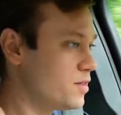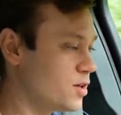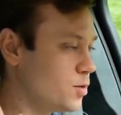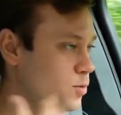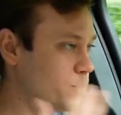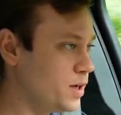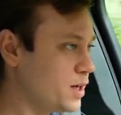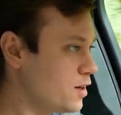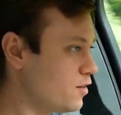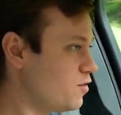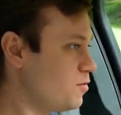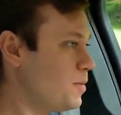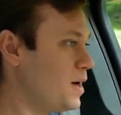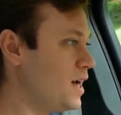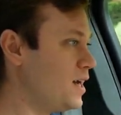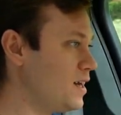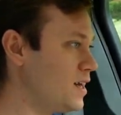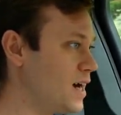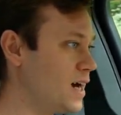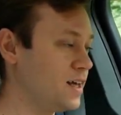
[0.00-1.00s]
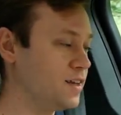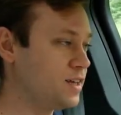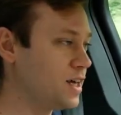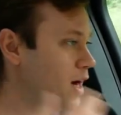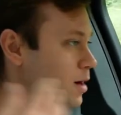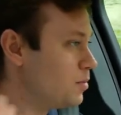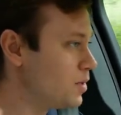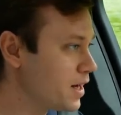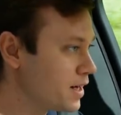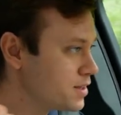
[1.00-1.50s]
the week of May 9th.
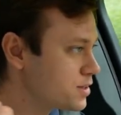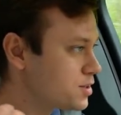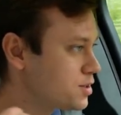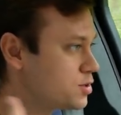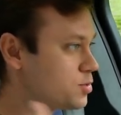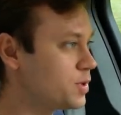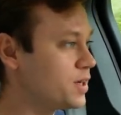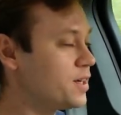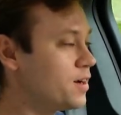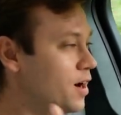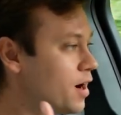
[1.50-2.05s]
I'm like, sweet.